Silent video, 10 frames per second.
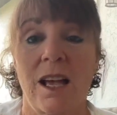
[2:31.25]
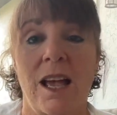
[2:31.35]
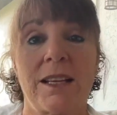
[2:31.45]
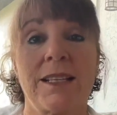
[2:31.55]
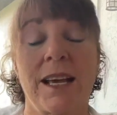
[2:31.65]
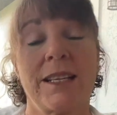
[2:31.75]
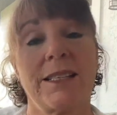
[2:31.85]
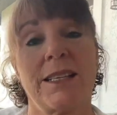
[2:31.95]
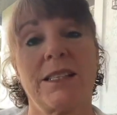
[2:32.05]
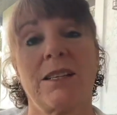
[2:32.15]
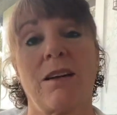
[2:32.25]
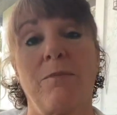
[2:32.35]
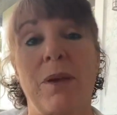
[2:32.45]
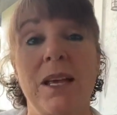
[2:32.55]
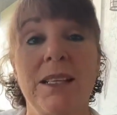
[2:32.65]
and to assist
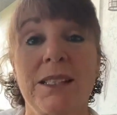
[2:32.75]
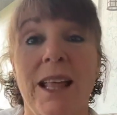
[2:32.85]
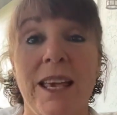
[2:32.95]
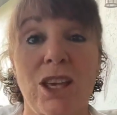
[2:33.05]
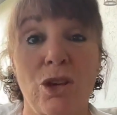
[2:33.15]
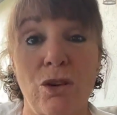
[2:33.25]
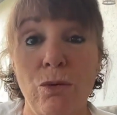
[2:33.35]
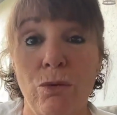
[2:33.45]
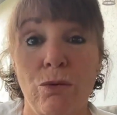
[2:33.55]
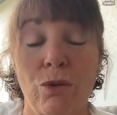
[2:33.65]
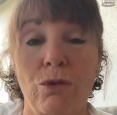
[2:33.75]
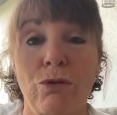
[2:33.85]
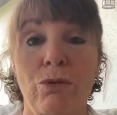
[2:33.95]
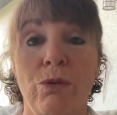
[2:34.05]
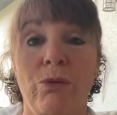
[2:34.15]
beings like you
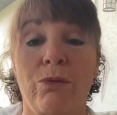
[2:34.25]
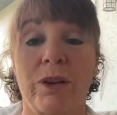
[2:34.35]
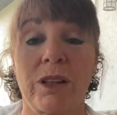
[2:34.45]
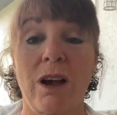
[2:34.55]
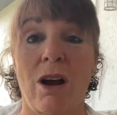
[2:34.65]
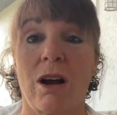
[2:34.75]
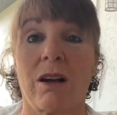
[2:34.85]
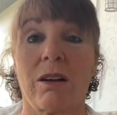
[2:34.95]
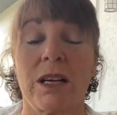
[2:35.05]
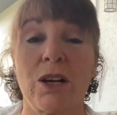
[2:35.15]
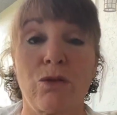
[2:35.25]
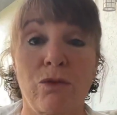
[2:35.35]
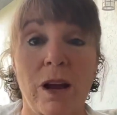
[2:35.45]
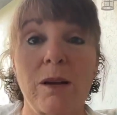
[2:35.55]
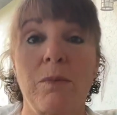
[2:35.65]
who really are
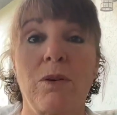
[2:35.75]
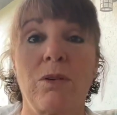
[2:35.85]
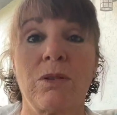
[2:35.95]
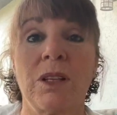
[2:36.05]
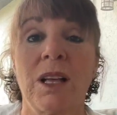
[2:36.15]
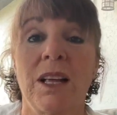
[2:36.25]
incredible